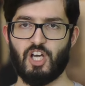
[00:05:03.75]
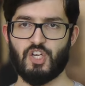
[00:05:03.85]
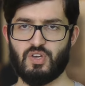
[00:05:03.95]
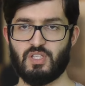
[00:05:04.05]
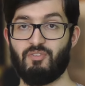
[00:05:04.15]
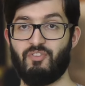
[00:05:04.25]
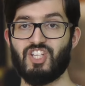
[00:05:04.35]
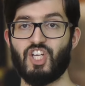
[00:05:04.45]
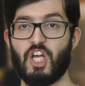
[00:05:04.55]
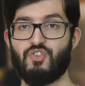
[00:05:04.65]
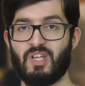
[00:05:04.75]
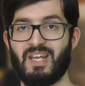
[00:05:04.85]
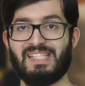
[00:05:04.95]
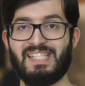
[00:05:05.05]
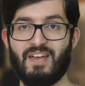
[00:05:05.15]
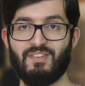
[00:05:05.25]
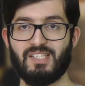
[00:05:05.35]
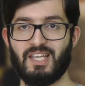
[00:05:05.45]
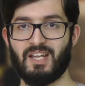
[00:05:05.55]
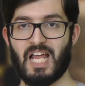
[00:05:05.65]
countryside is
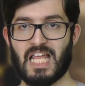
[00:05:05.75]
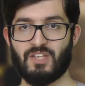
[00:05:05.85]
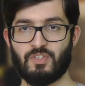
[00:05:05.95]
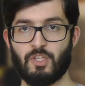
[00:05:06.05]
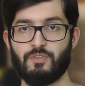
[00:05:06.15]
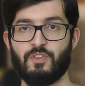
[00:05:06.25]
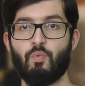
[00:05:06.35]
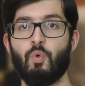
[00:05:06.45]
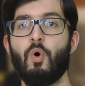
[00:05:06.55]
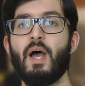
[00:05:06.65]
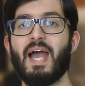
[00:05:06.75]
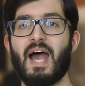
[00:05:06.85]
devastated as a result of the war,